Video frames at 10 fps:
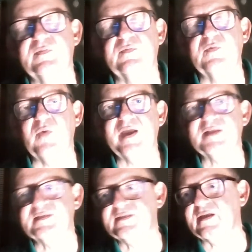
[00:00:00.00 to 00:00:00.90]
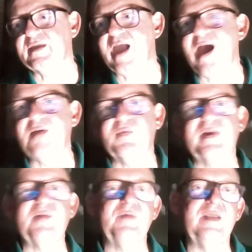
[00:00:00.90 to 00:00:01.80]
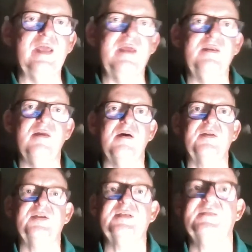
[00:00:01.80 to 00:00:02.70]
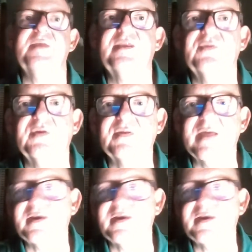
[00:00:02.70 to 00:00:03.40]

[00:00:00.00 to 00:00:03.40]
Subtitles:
way it stuck out, the way it went in, just to make it look like